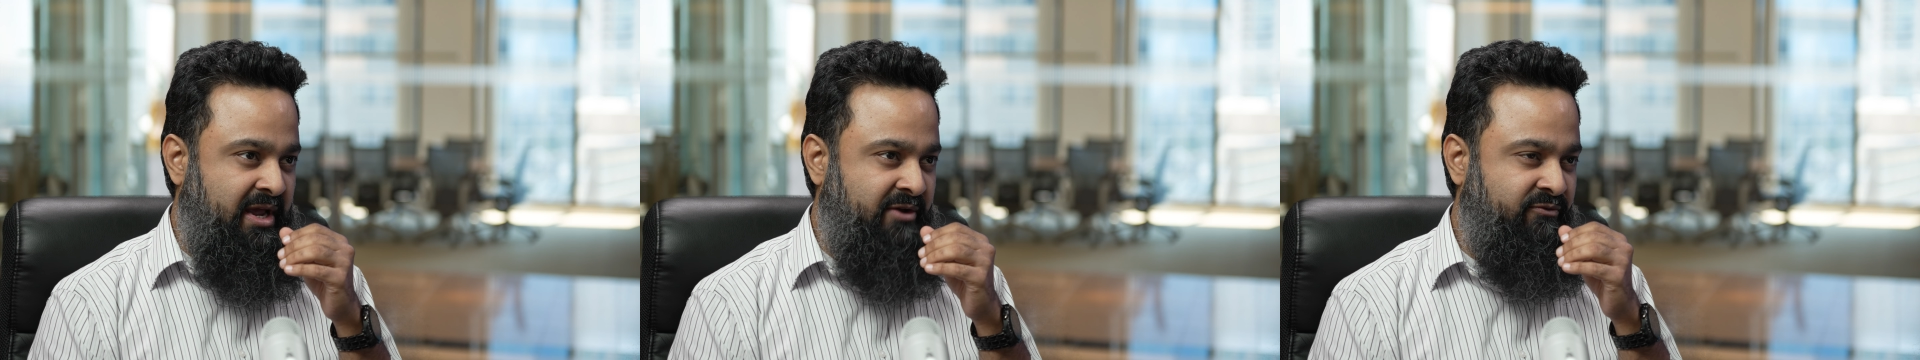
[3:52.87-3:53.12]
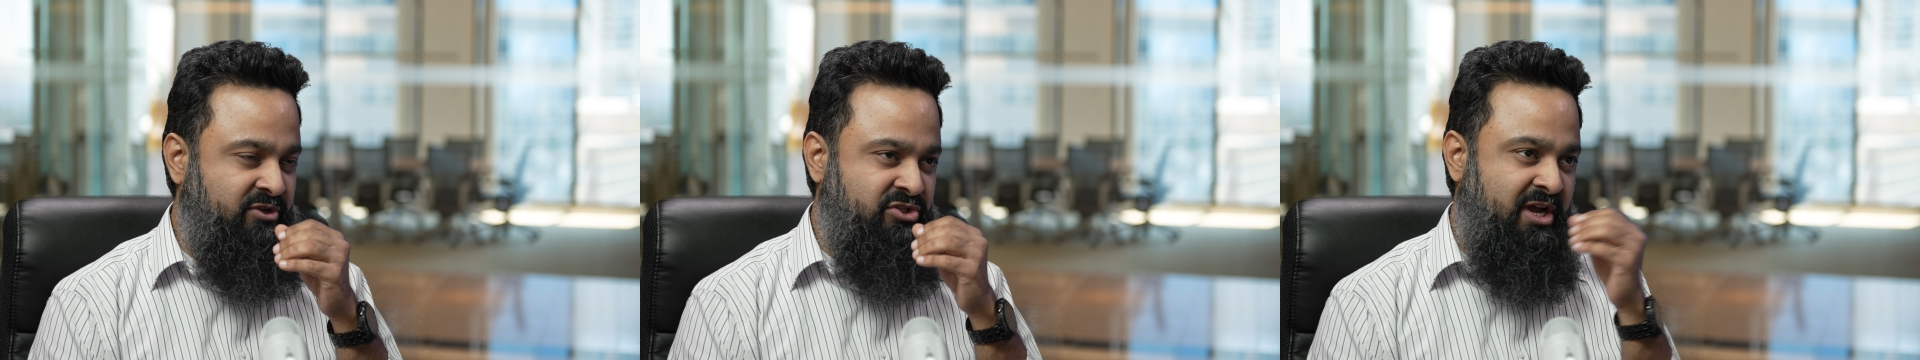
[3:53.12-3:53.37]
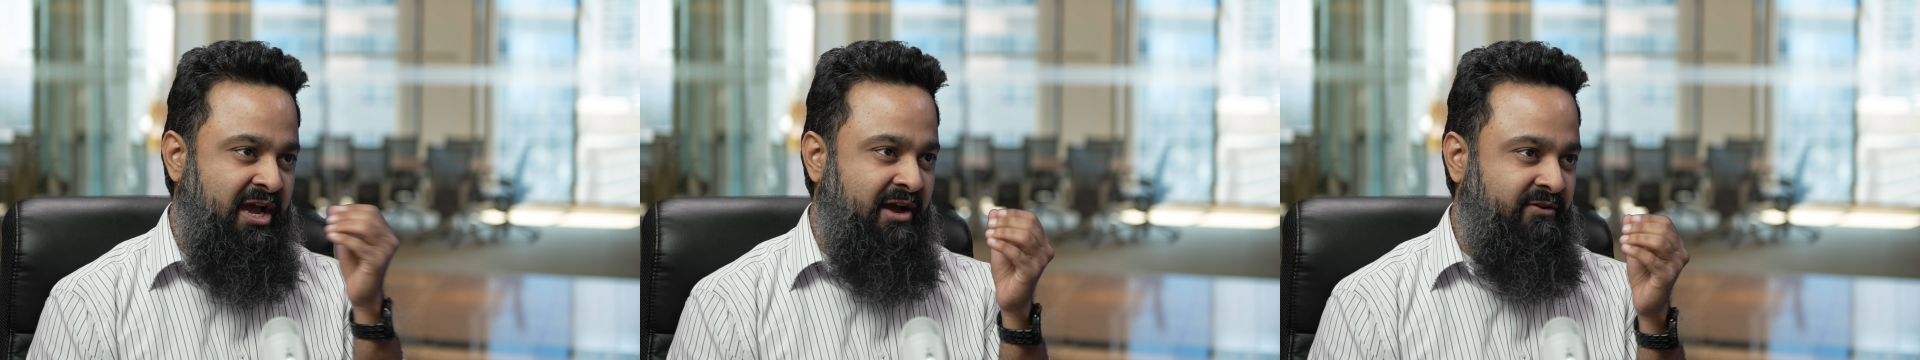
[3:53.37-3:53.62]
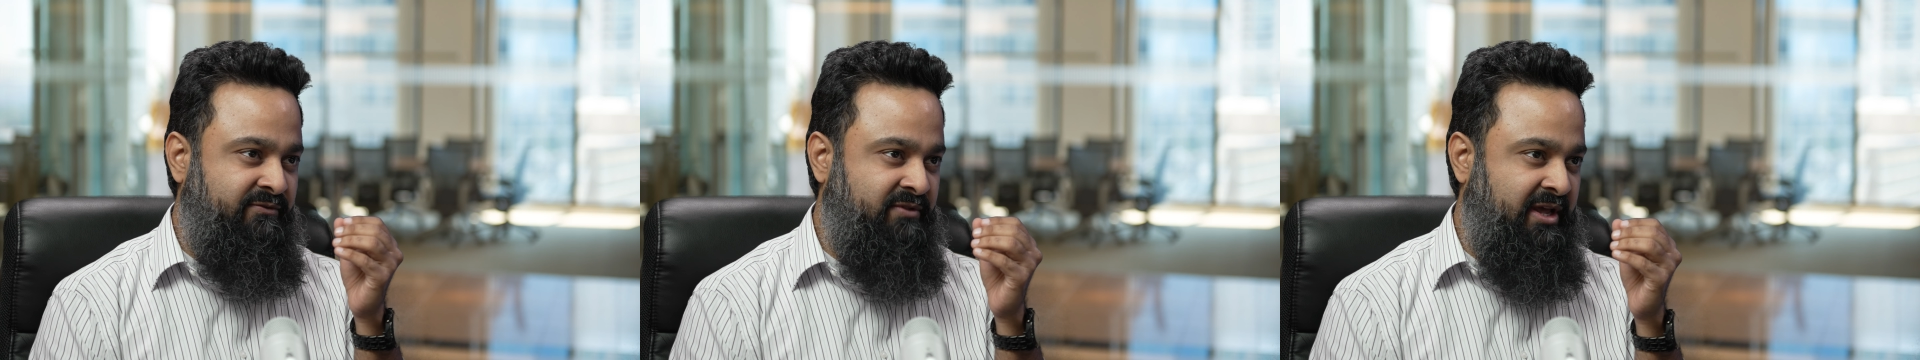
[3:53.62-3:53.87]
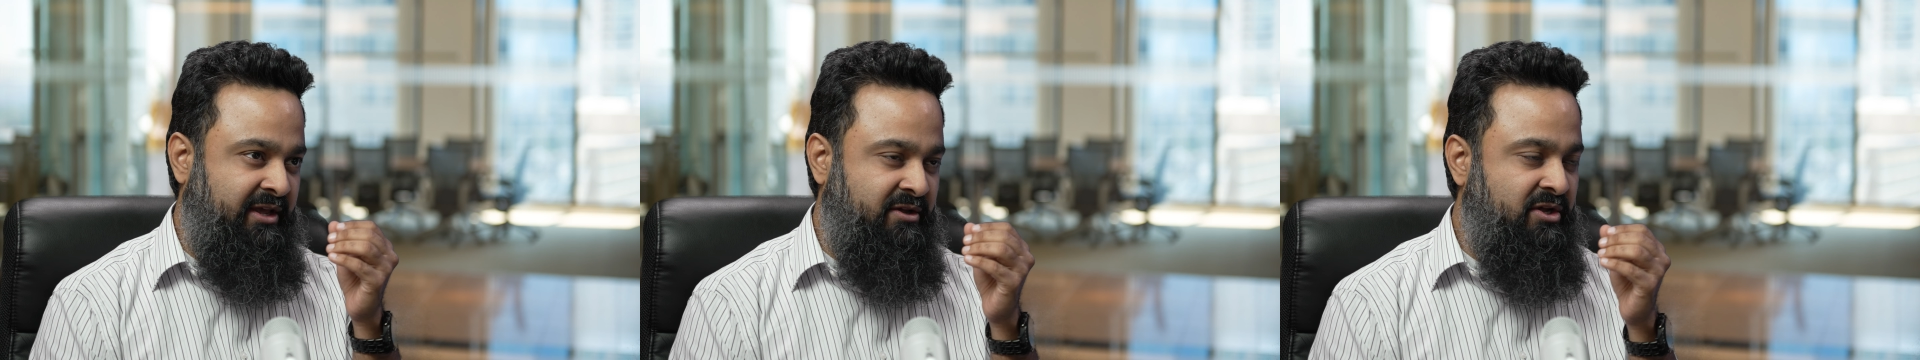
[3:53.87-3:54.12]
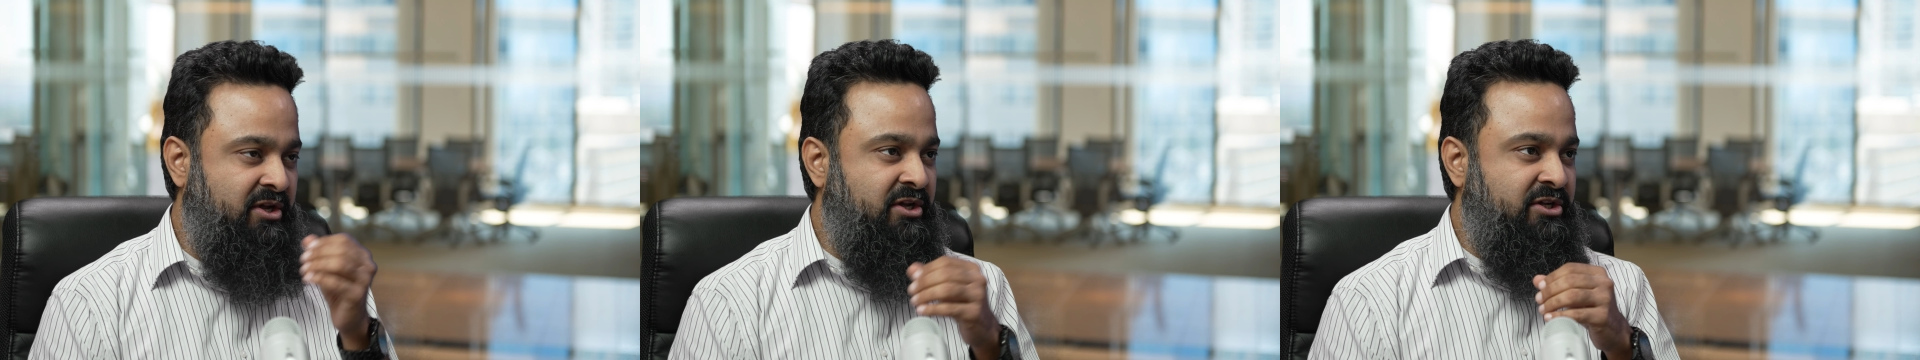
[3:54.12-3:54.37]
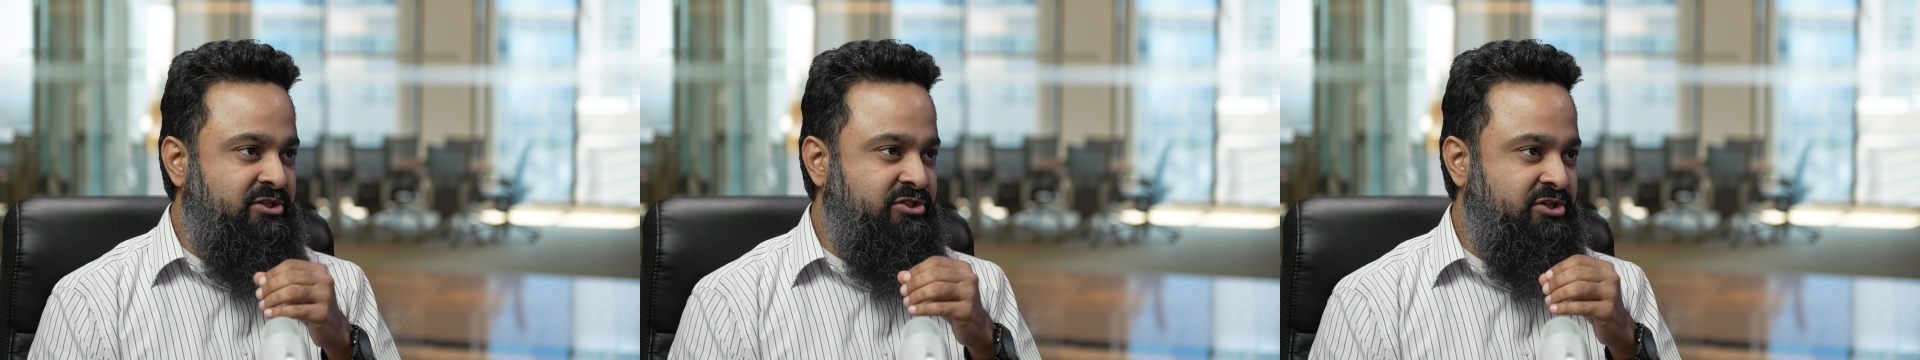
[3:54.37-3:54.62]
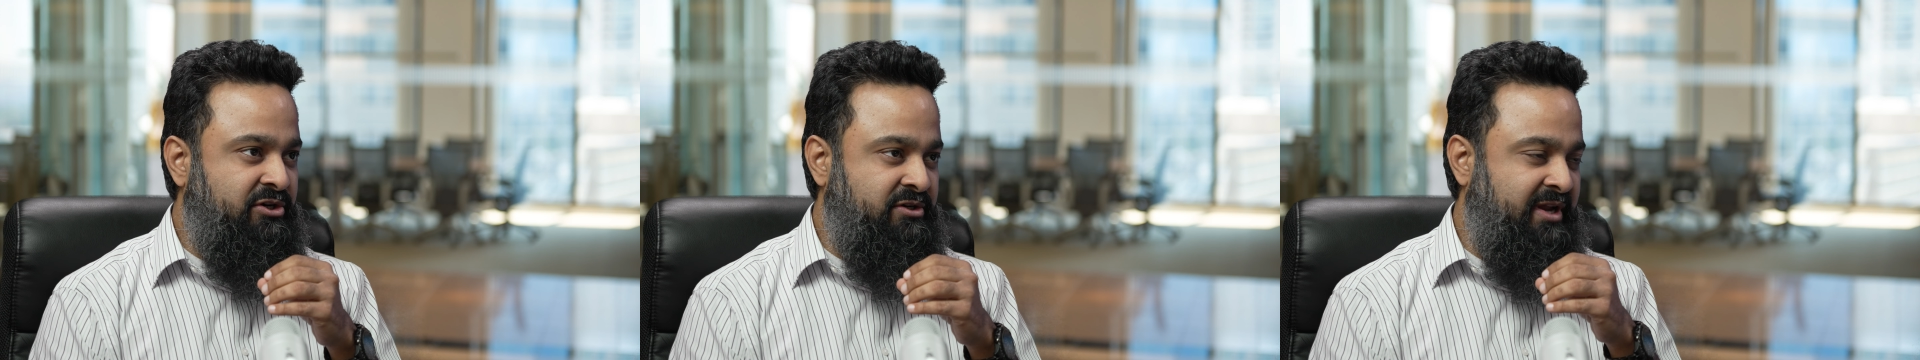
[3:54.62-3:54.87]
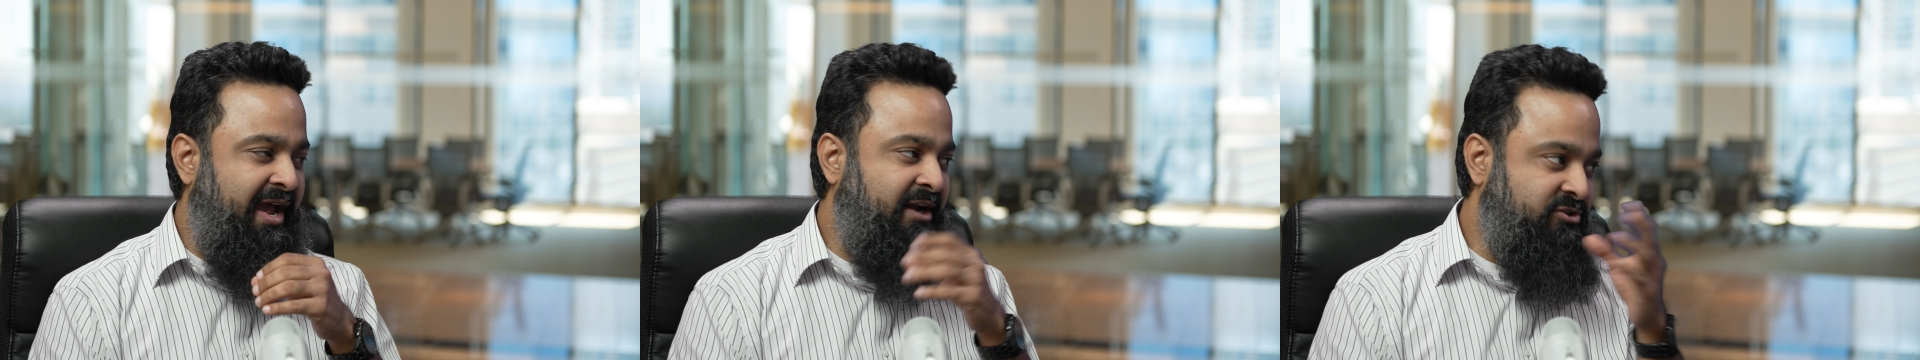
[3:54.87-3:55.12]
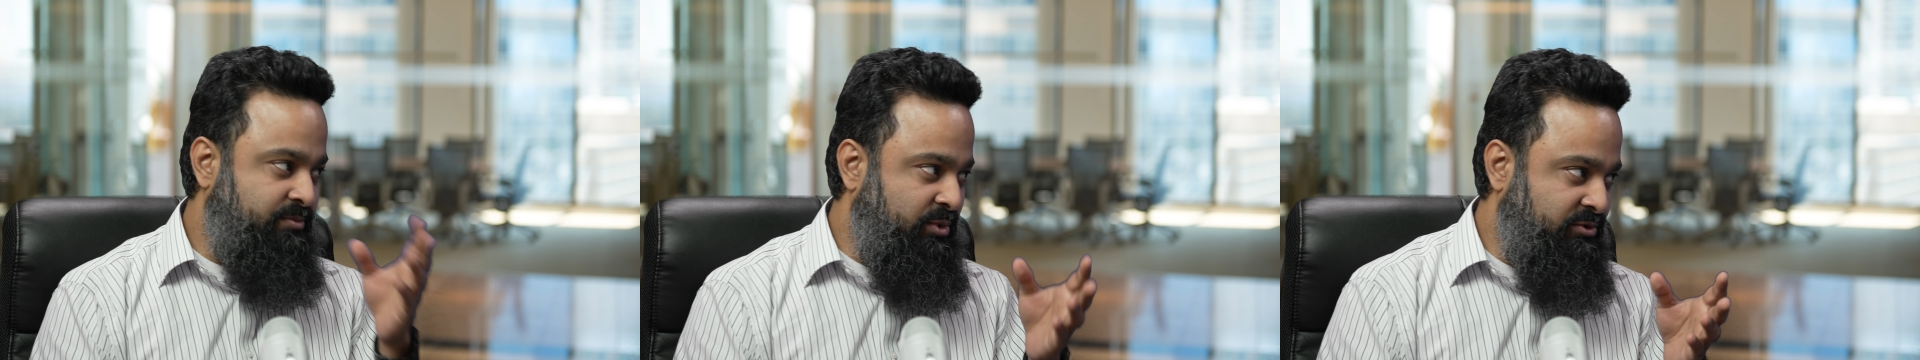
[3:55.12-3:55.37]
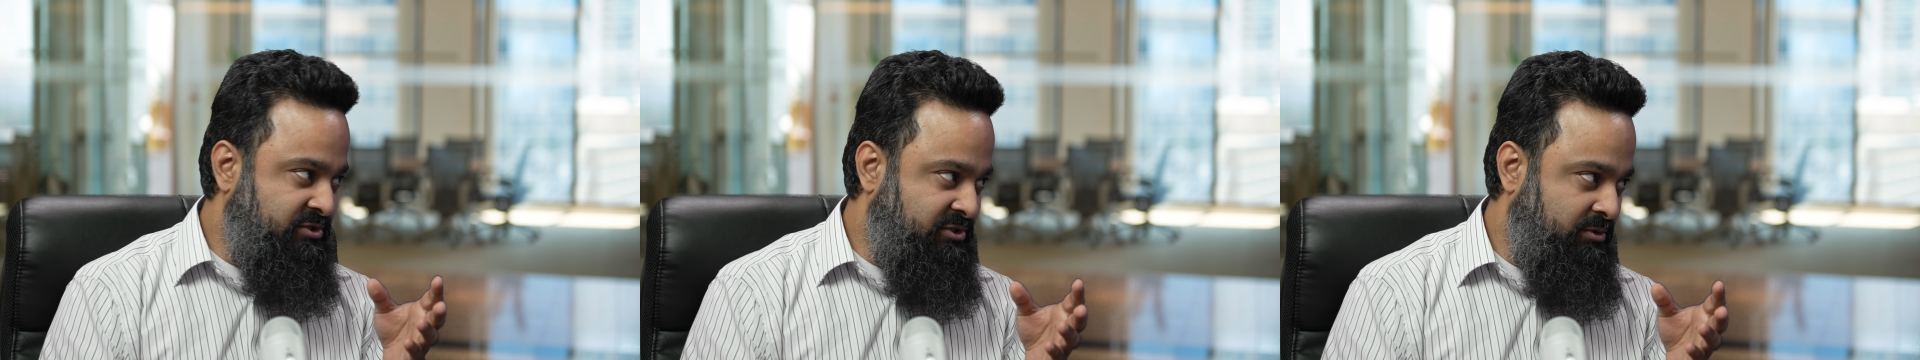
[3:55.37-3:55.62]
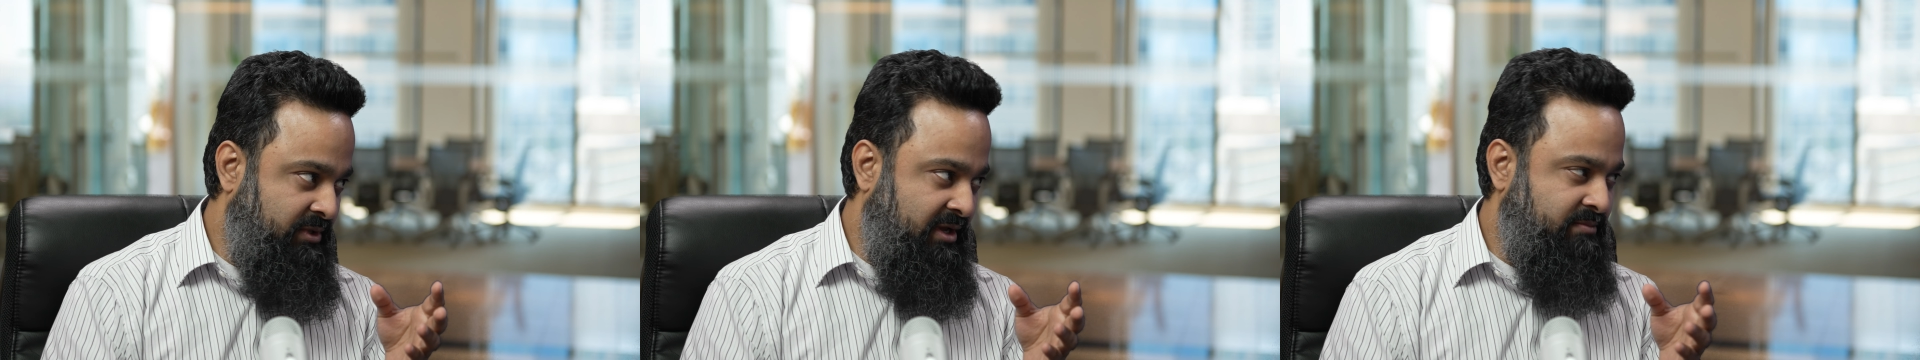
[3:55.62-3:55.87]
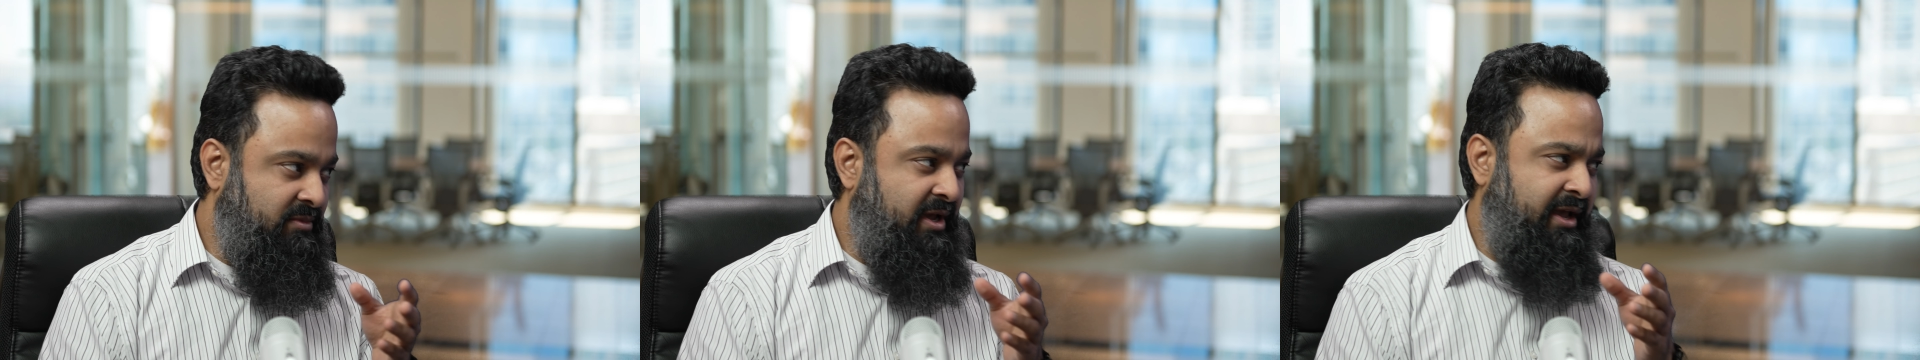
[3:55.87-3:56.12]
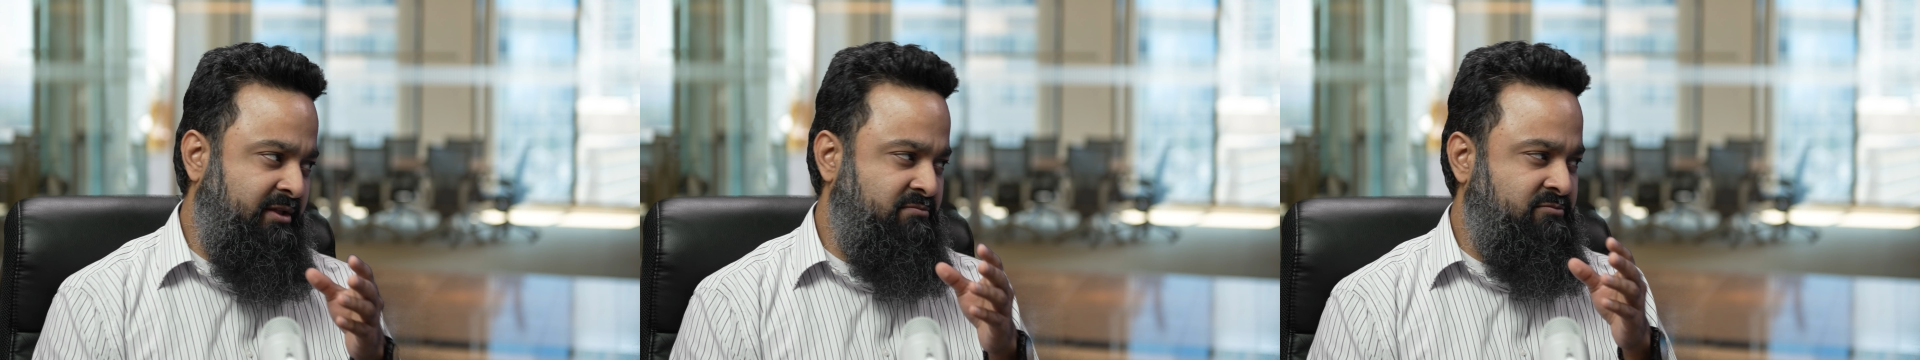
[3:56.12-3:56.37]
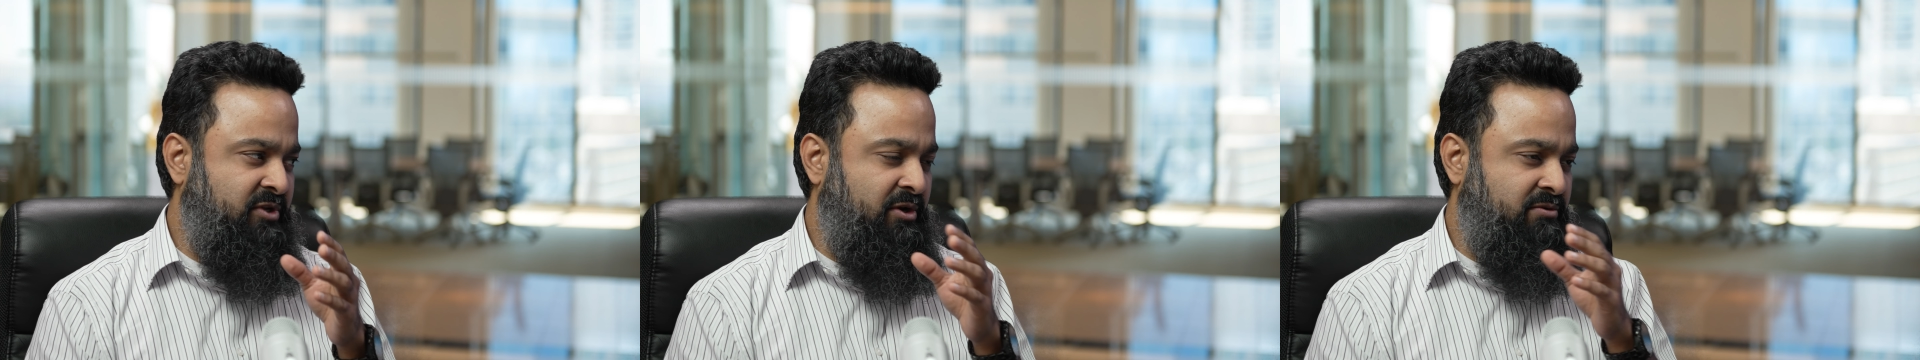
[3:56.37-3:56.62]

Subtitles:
which have like certain attributes to them and,